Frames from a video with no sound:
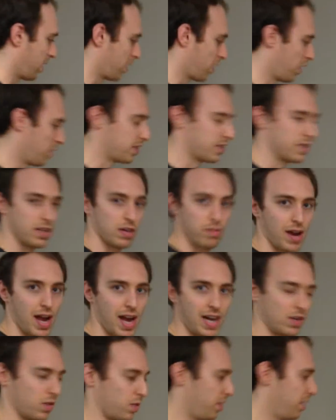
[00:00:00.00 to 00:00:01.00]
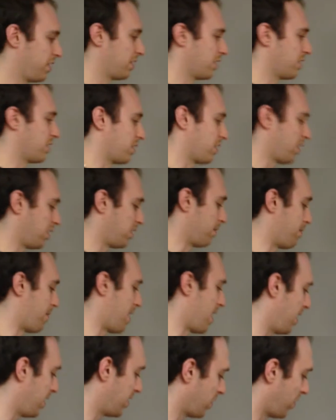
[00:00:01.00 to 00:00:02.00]
call this the arachnoid because there's tons of
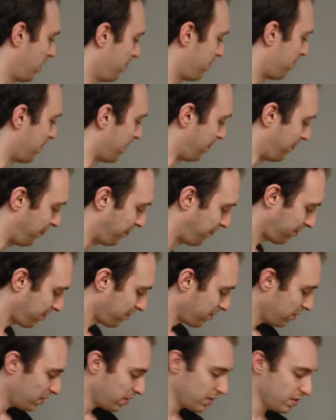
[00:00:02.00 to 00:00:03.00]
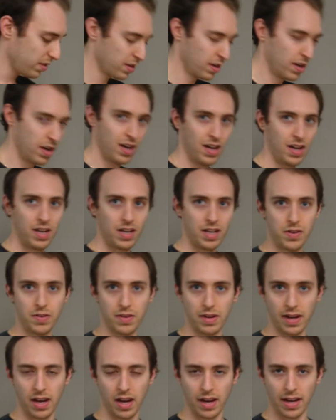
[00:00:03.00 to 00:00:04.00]
bands on it, but you
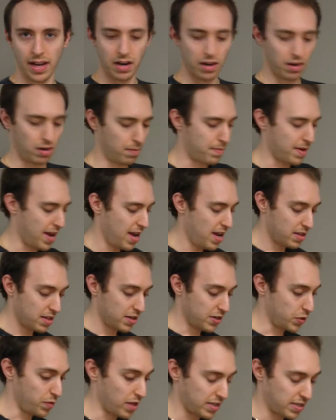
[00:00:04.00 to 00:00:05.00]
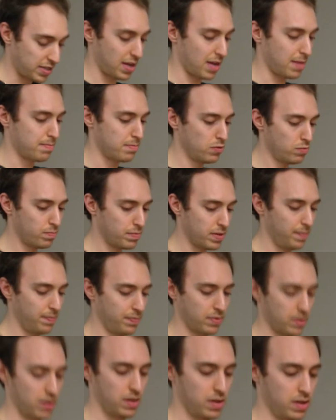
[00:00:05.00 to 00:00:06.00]
can kind of get a good band and then do that same movement
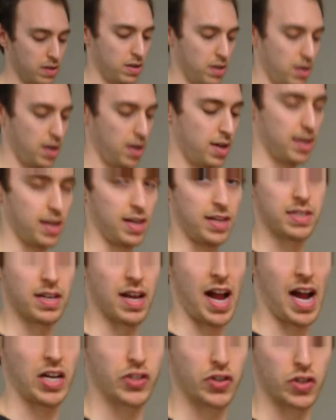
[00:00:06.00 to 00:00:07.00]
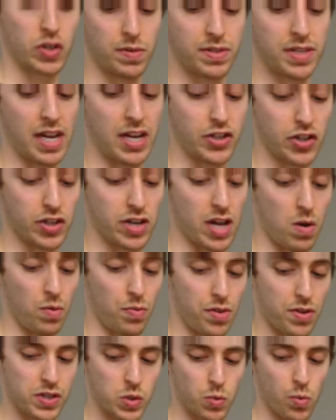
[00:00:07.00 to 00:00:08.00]
into external rotation
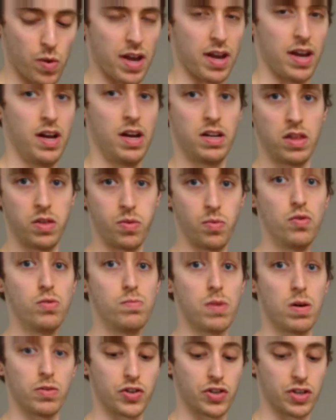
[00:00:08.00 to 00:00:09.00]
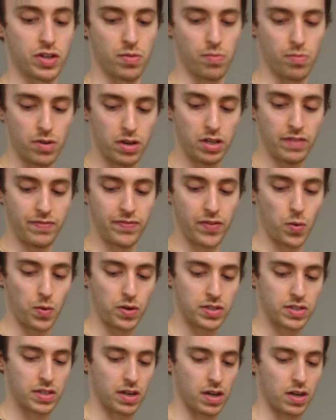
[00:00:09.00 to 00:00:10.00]
out this way through motion, really
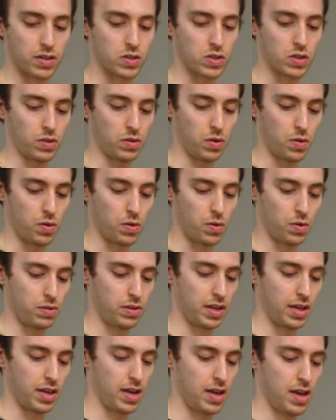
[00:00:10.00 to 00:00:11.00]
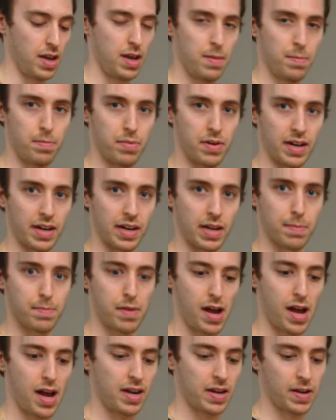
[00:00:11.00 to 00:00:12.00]
focusing on slowly bringing it
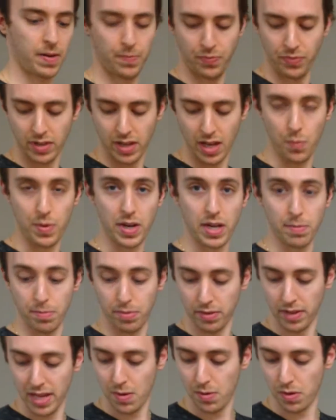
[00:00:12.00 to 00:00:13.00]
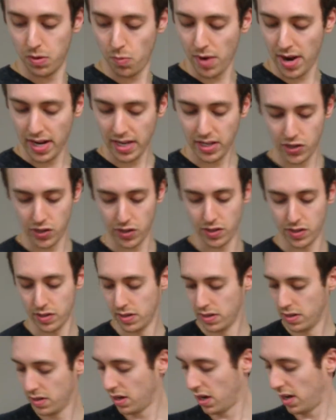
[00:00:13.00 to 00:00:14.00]
back. And we can play with ranges
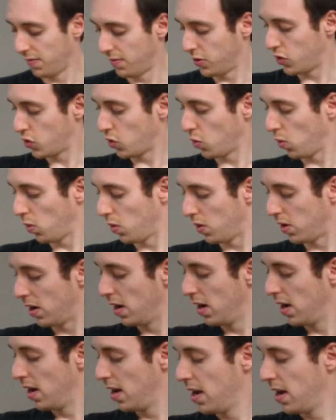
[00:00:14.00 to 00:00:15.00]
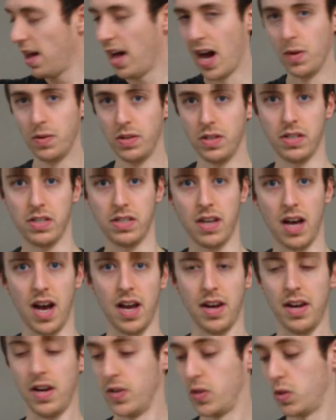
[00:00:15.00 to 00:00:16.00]
of the shoulder out to the
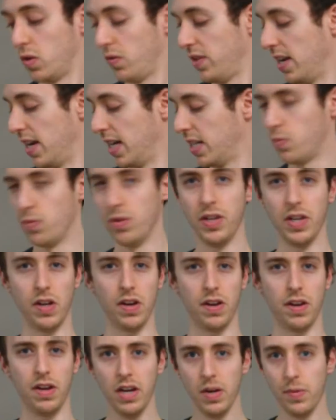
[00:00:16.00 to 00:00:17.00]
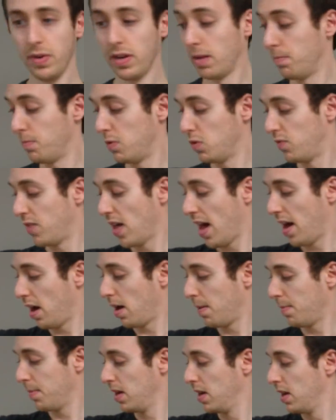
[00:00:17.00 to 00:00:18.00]
side here. So if he gets really good here, we can move that
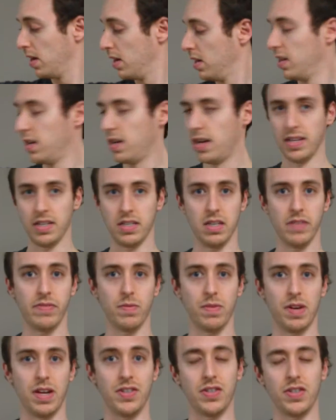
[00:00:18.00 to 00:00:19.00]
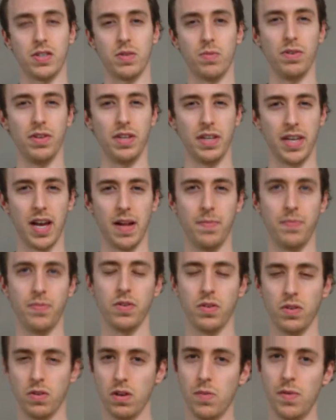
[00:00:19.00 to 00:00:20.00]
up into different ranges to really get
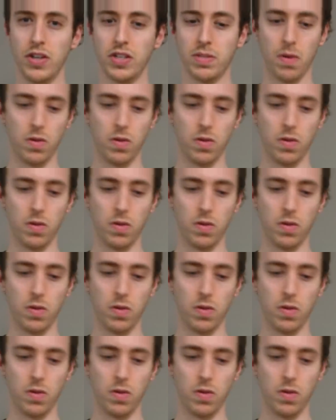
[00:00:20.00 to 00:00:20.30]
good range of